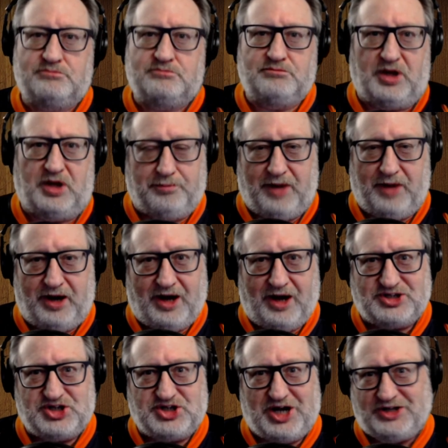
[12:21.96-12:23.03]
it may not
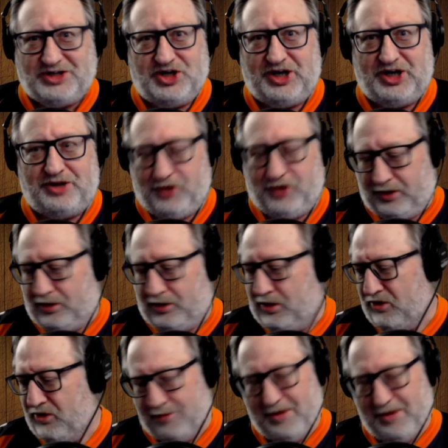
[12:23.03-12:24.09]
change anything.
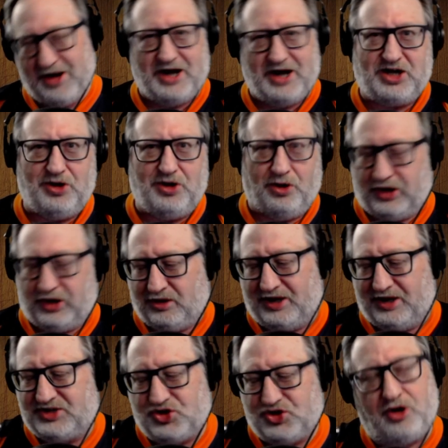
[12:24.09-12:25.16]
They may not kill any
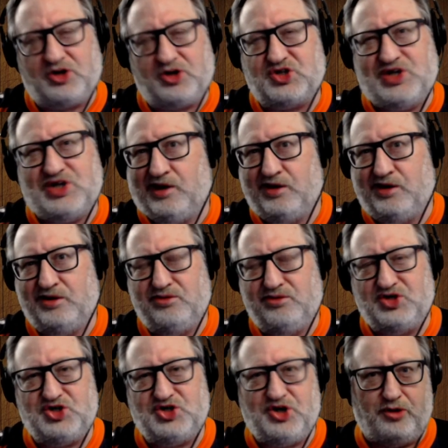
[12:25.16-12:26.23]
less sharks
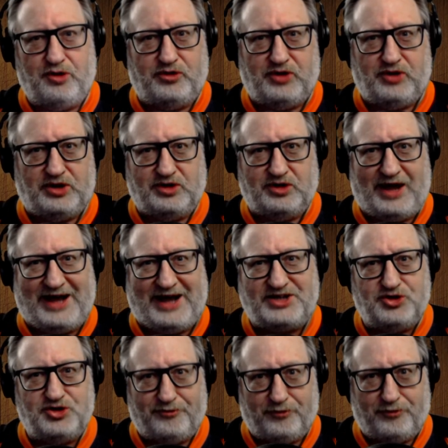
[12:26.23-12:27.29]
this year than they did last
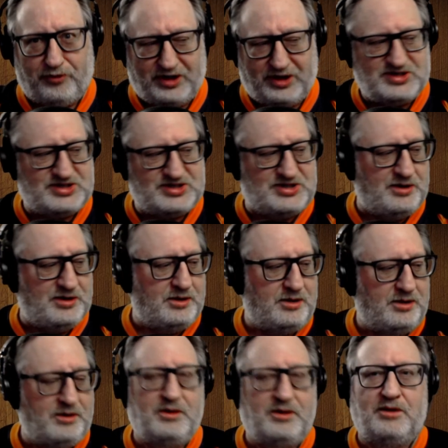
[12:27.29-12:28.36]
year for this,
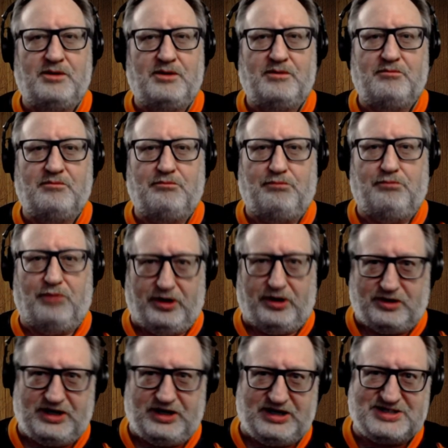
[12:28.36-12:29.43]
but at
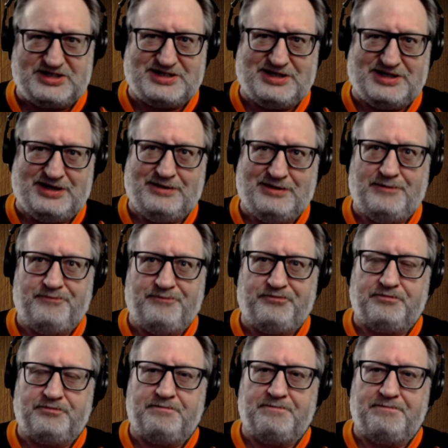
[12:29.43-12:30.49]
least
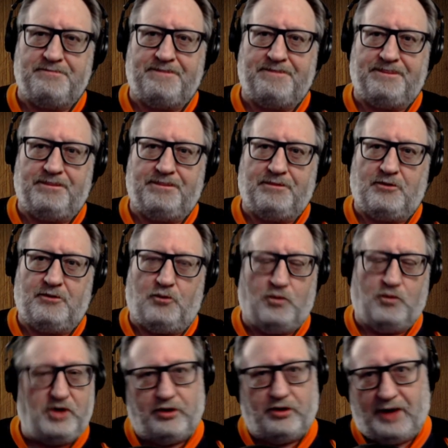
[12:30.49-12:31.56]

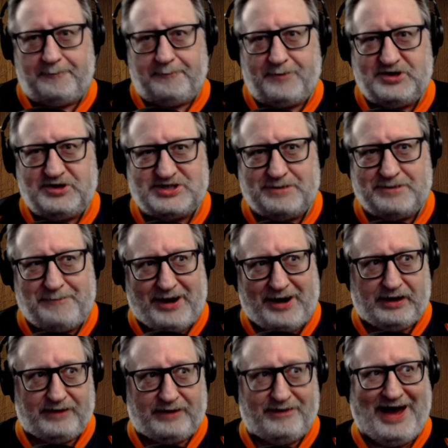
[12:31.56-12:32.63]
we are not
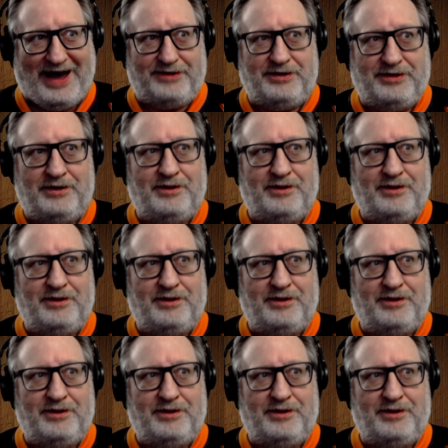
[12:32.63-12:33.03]
participating in that.